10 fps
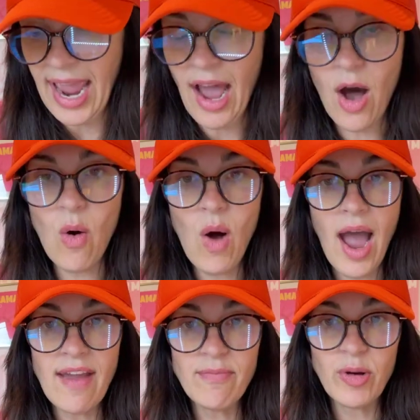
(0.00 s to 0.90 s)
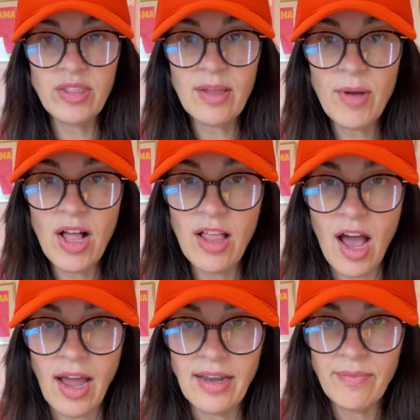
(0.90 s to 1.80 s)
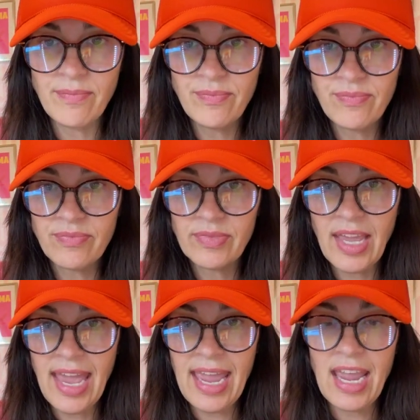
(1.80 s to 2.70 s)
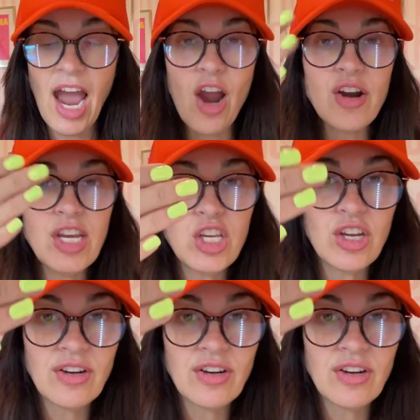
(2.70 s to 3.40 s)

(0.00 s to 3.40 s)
now I've put them all on. Okay, I already